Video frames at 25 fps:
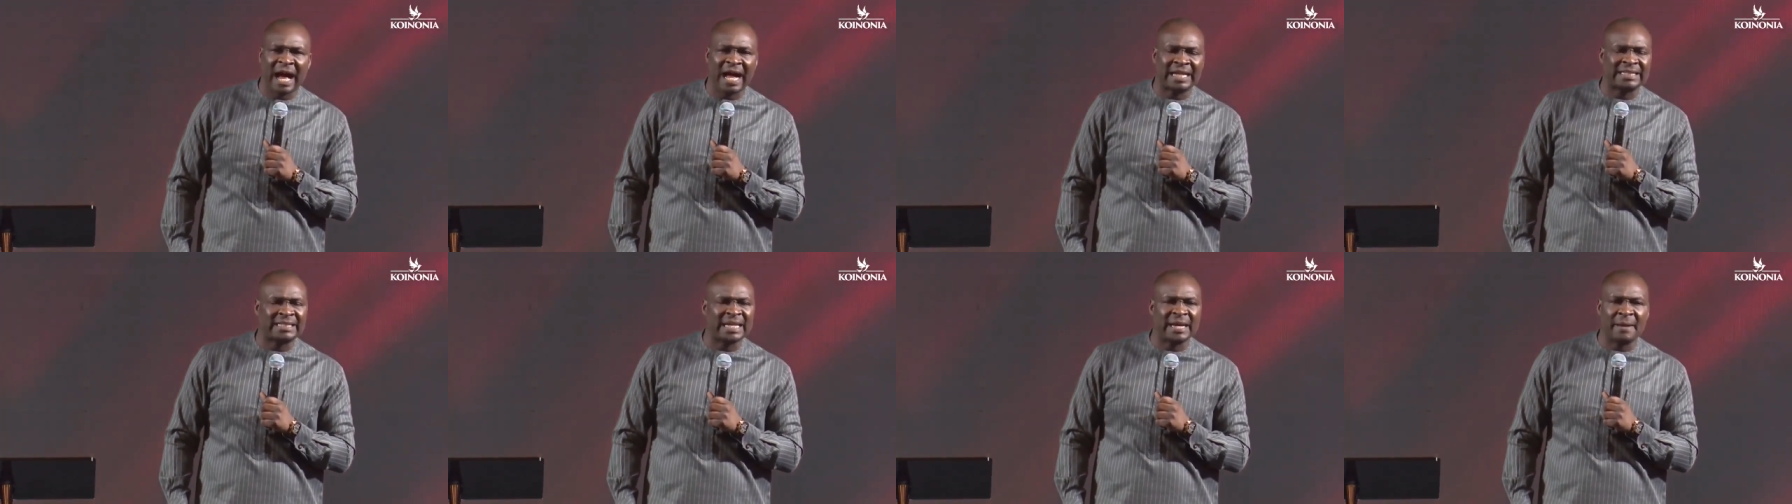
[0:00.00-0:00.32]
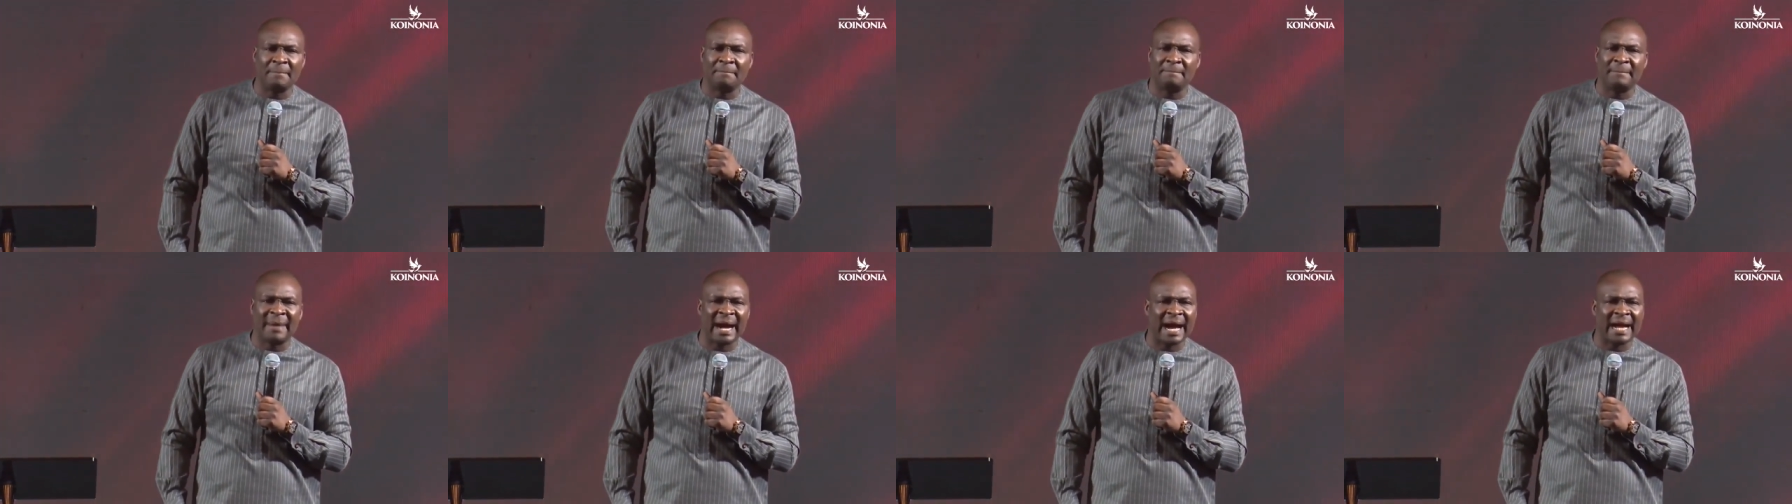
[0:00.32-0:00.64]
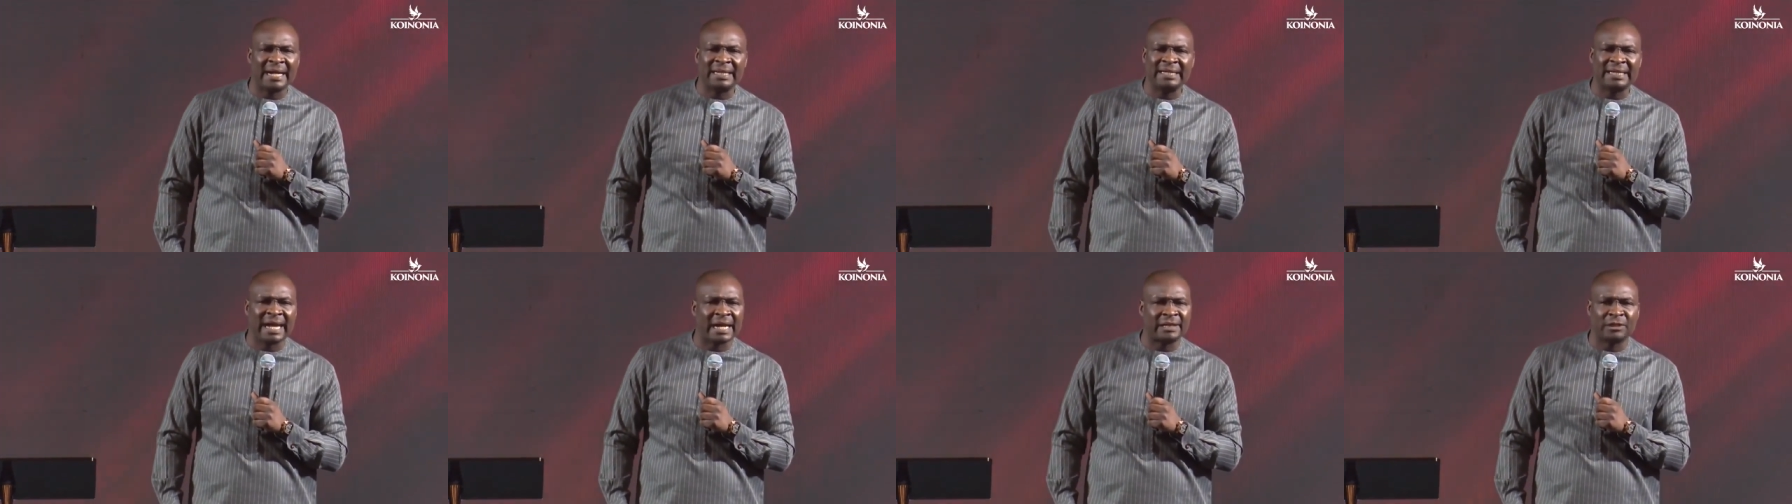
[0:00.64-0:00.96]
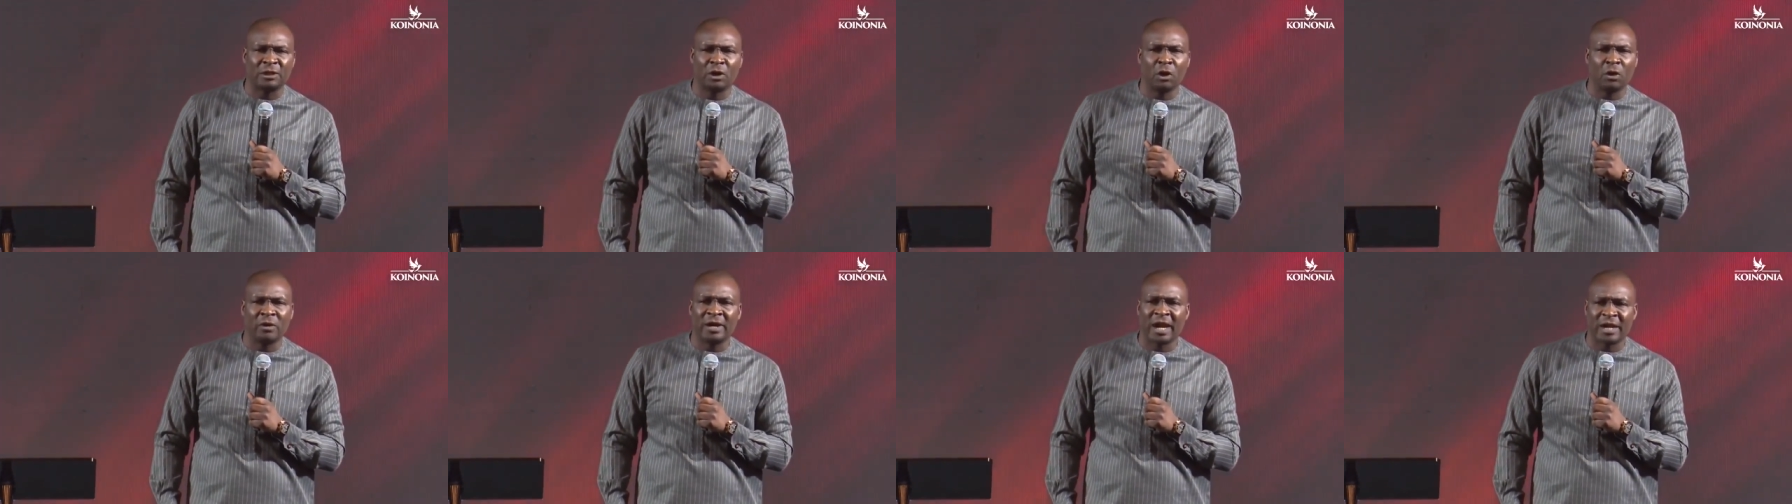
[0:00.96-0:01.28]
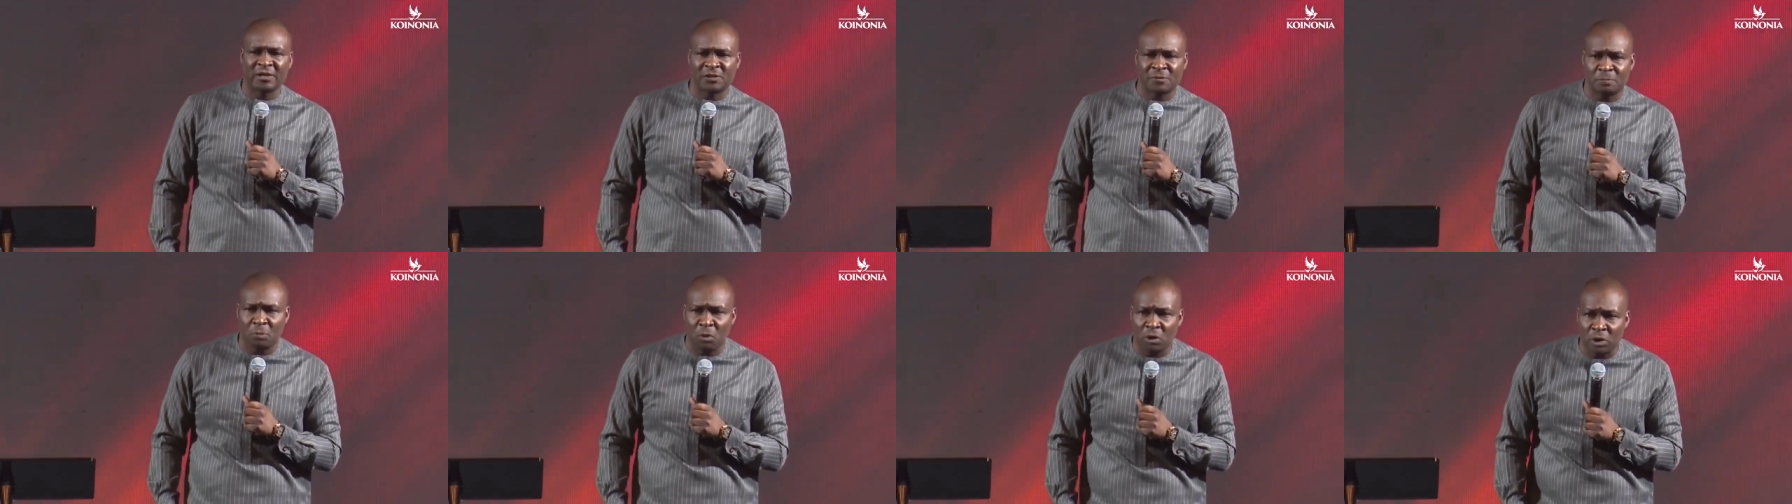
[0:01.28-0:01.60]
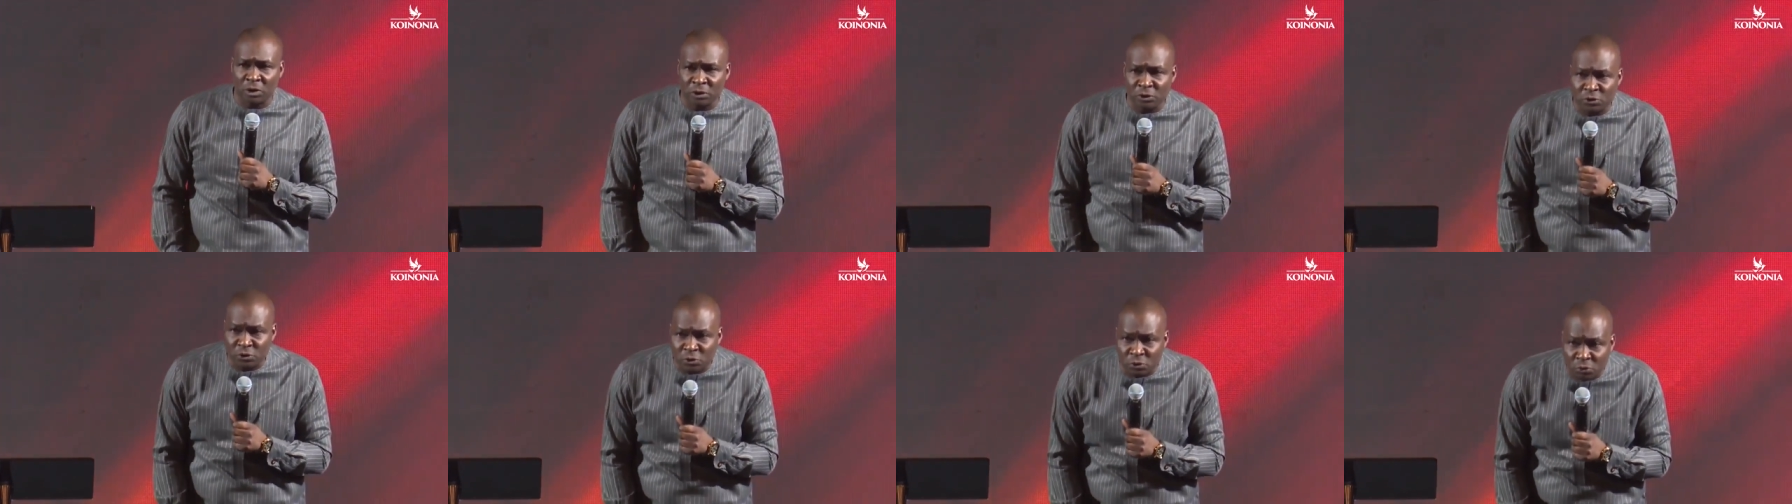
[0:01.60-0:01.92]
at a man that God has
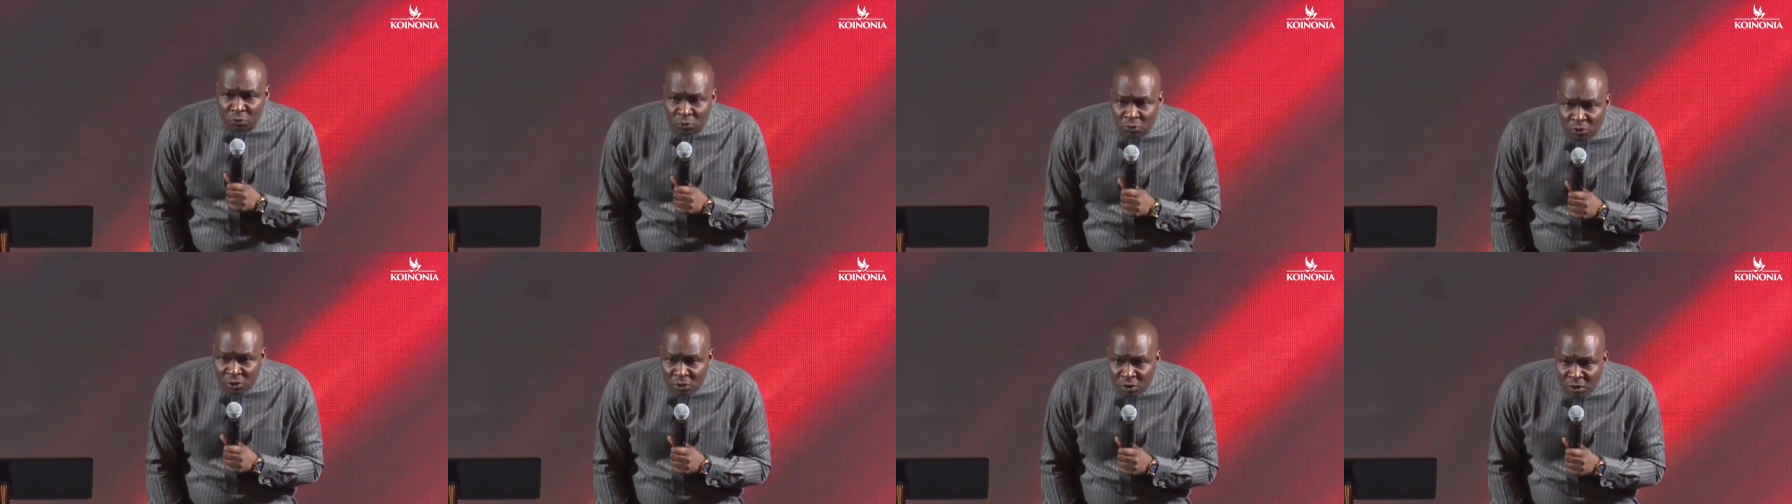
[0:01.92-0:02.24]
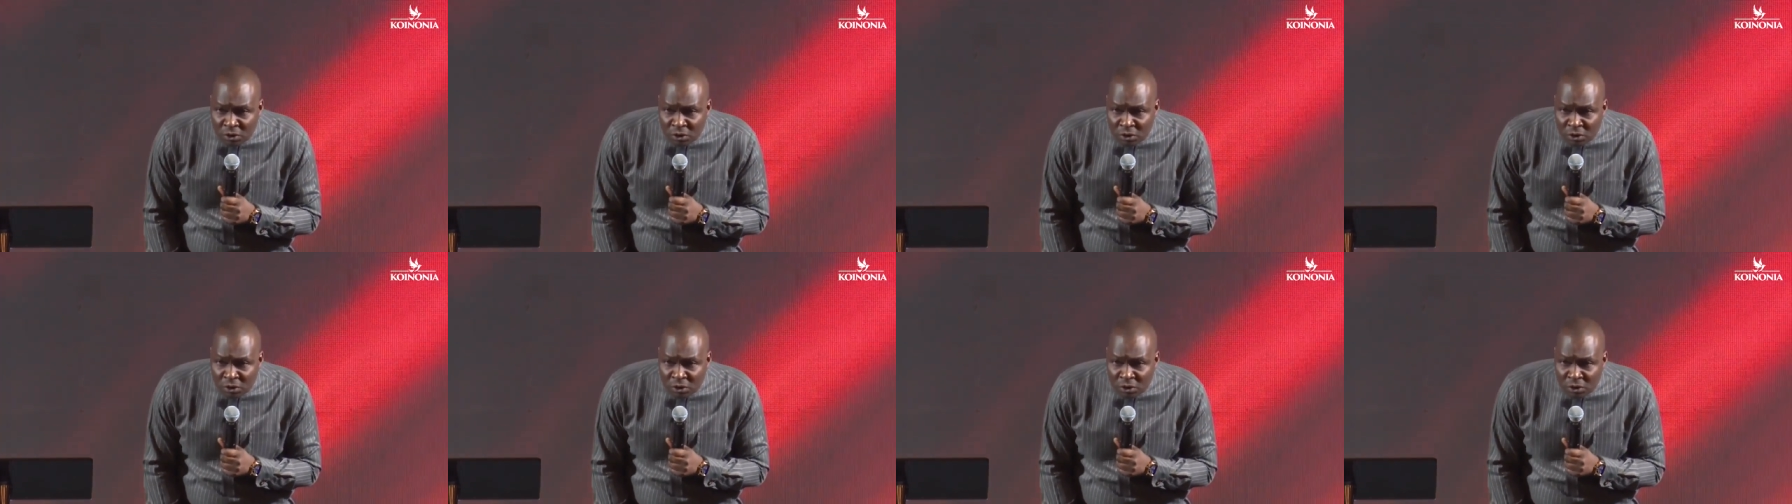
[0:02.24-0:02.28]
spoken to.